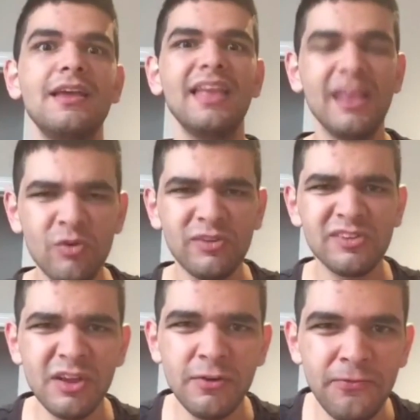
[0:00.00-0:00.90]
he was
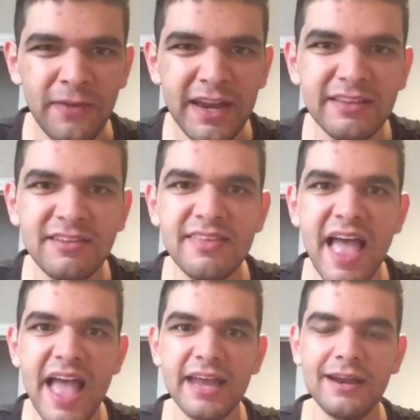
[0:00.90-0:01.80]
going to fit into
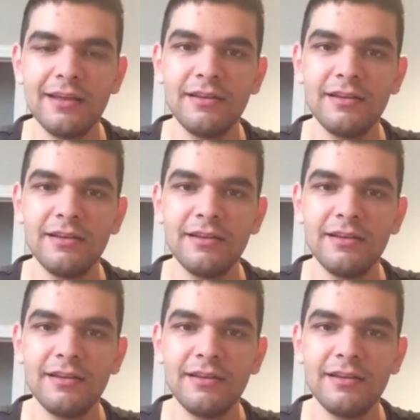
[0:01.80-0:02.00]
that